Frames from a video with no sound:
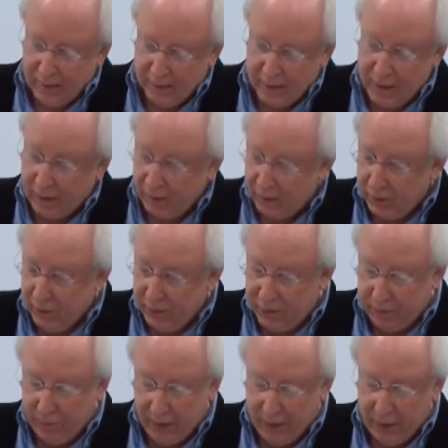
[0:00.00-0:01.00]
that
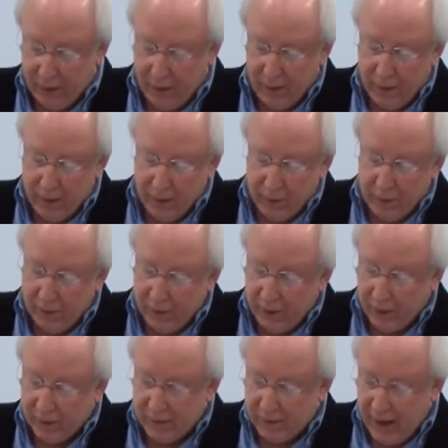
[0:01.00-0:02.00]
alerted me to
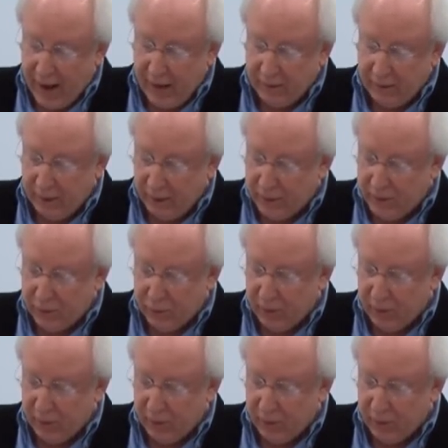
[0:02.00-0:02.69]
their sadness